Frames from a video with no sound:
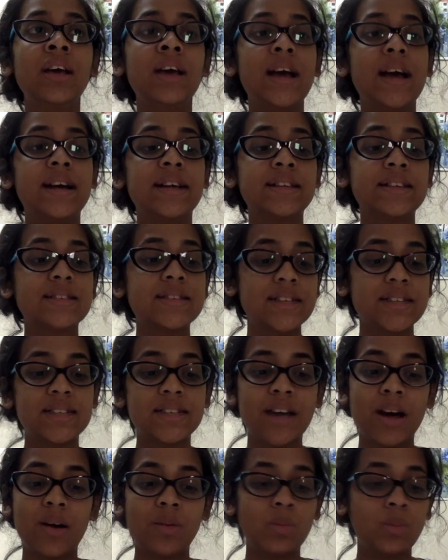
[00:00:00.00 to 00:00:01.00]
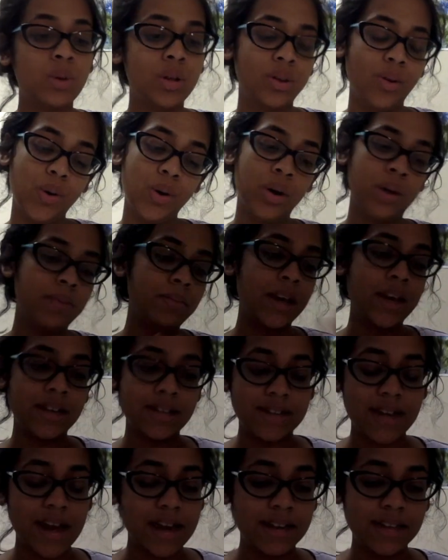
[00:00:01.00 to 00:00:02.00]
and sit down with all my
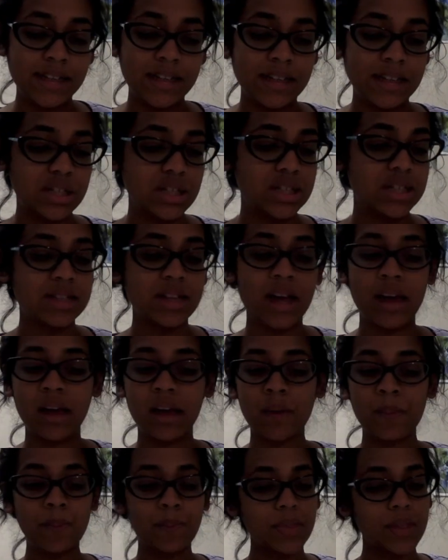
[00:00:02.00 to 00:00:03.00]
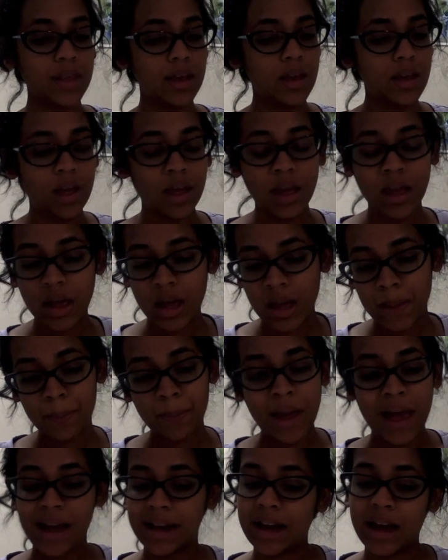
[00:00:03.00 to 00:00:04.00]
anxiety and just
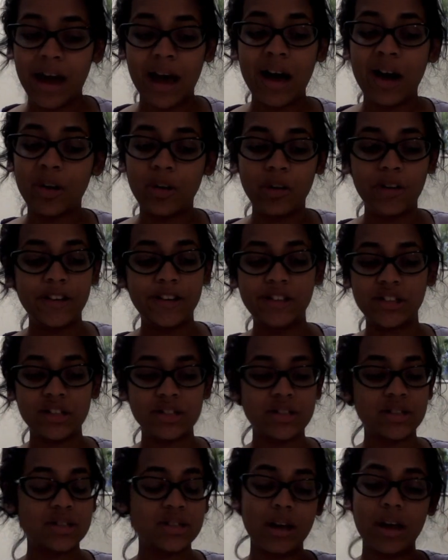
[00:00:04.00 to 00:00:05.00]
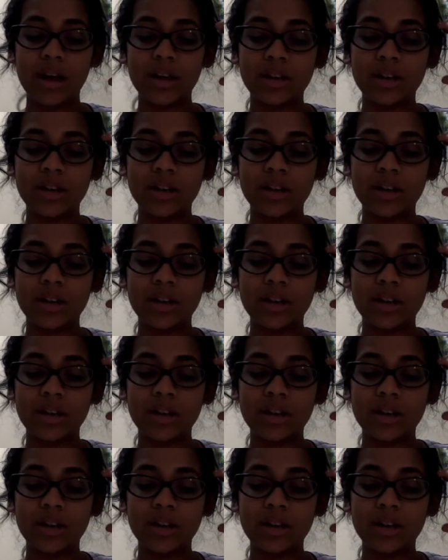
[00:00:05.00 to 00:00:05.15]
bang it out and just